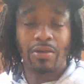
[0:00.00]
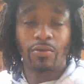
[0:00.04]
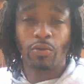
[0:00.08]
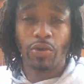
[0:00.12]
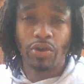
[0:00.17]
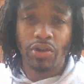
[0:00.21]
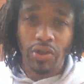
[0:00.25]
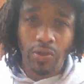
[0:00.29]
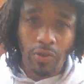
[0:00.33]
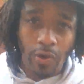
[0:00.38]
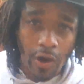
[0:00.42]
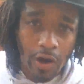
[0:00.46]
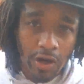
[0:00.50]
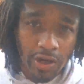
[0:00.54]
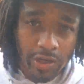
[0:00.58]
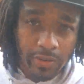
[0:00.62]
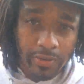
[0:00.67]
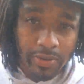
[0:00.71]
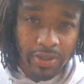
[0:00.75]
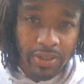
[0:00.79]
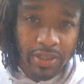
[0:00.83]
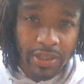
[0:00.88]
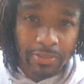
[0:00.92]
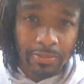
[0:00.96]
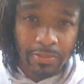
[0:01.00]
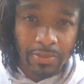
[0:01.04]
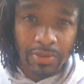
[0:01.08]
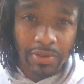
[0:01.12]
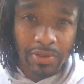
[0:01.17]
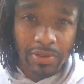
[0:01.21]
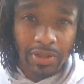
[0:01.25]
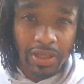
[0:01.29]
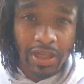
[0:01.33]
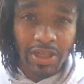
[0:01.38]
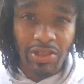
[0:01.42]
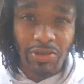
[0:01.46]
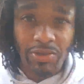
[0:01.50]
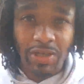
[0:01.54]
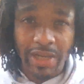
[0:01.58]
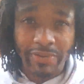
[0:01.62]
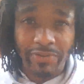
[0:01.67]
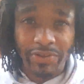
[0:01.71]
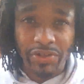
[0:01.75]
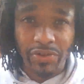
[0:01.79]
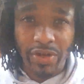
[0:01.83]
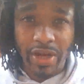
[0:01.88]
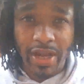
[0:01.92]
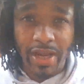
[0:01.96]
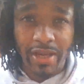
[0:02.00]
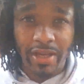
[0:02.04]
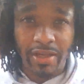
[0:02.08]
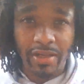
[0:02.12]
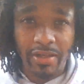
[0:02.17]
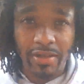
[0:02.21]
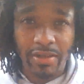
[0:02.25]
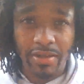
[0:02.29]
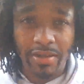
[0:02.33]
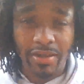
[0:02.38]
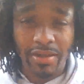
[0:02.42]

Well, you are your redeemer, and you have a dragon.